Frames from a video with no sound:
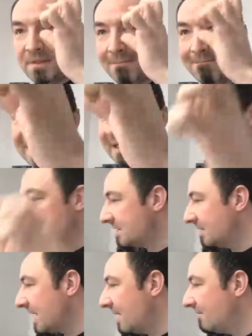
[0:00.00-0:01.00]
middle,
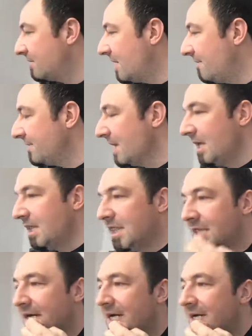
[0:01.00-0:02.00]
so kind of the
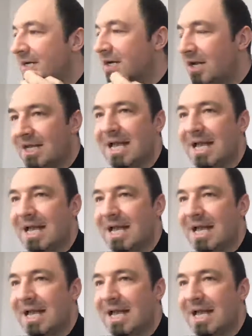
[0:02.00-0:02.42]
not